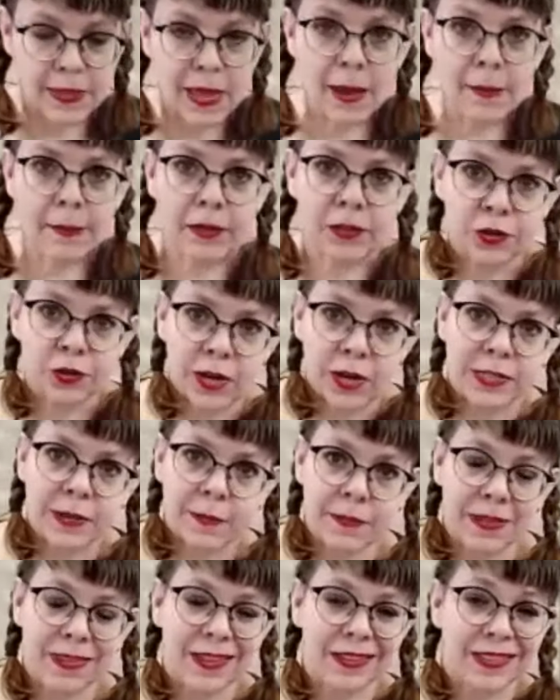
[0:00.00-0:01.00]
I'm going to try
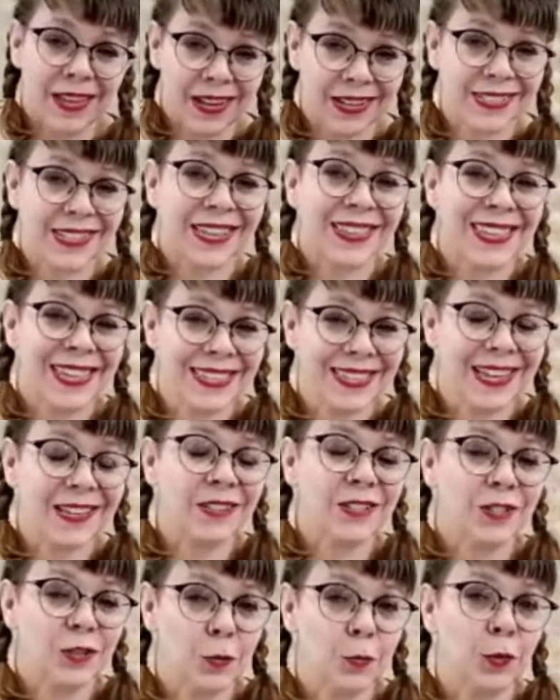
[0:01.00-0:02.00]
something like that because I think
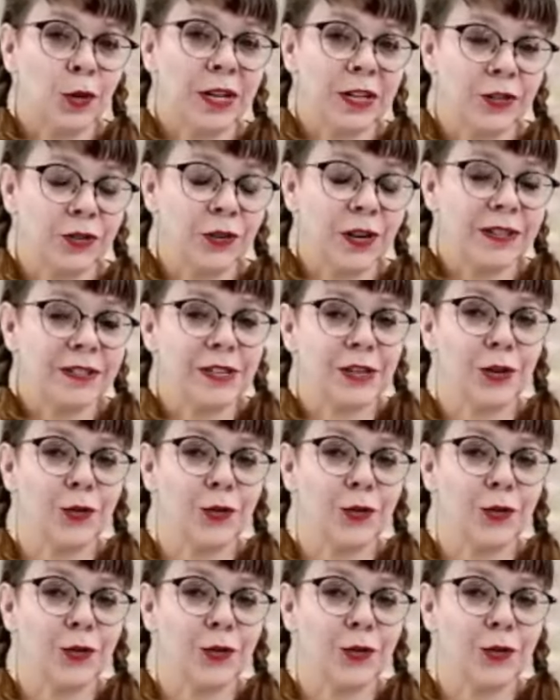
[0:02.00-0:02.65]
that's super interesting.